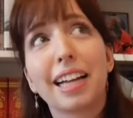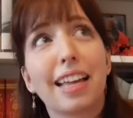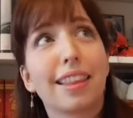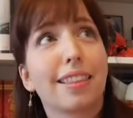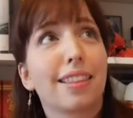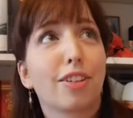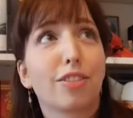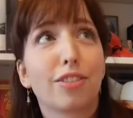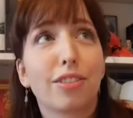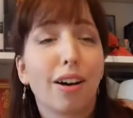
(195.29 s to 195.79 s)

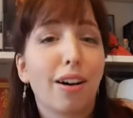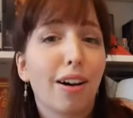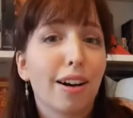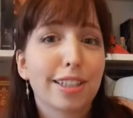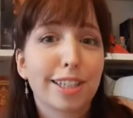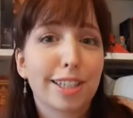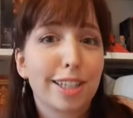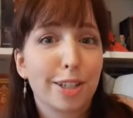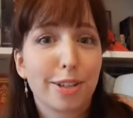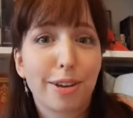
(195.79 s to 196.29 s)
and the
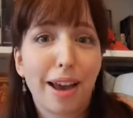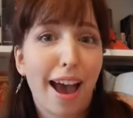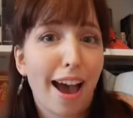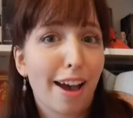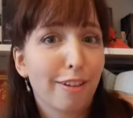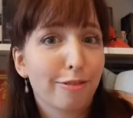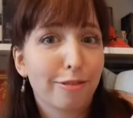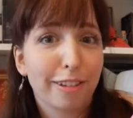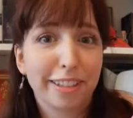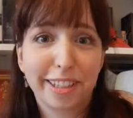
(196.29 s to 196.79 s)
thoughts that you
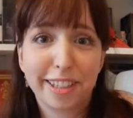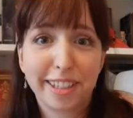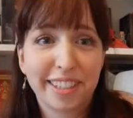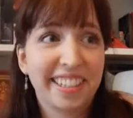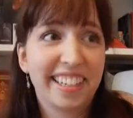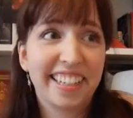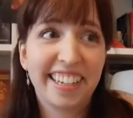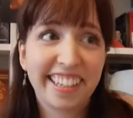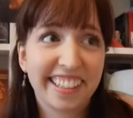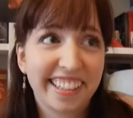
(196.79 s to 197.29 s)
have while you're
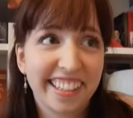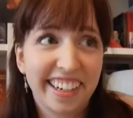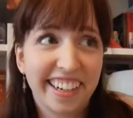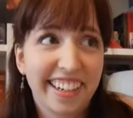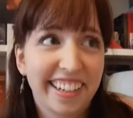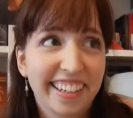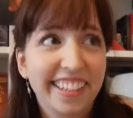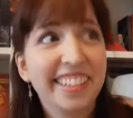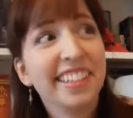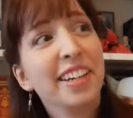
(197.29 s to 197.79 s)
sitting
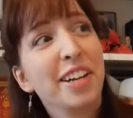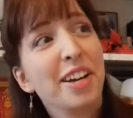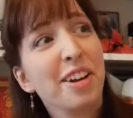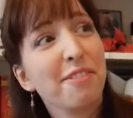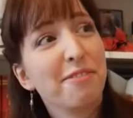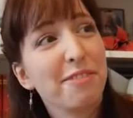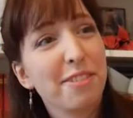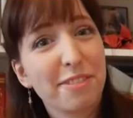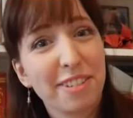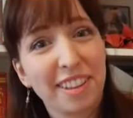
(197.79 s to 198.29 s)
there
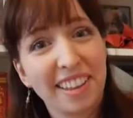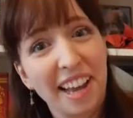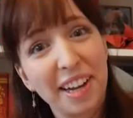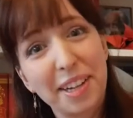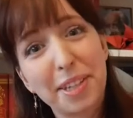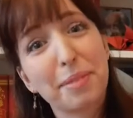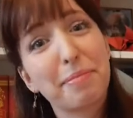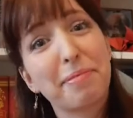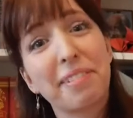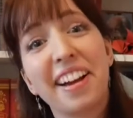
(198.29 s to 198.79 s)
with your
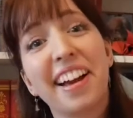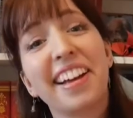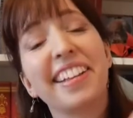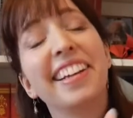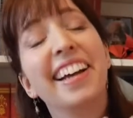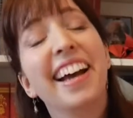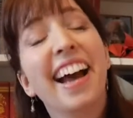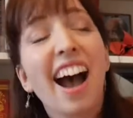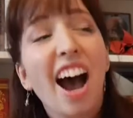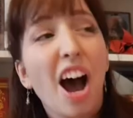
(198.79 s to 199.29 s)
legs spread.